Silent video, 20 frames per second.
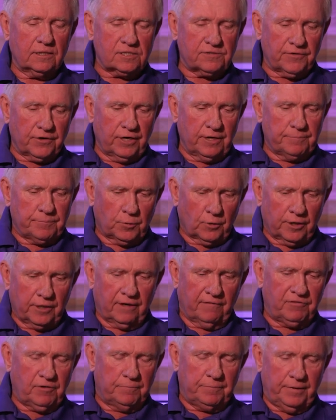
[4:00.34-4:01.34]
that's very
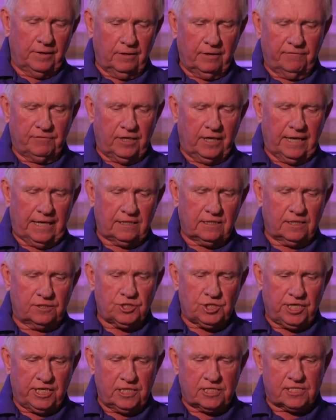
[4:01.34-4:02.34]
important, have you had the
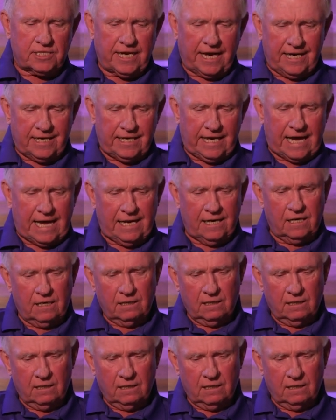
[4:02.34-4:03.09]
cheesesteak yet?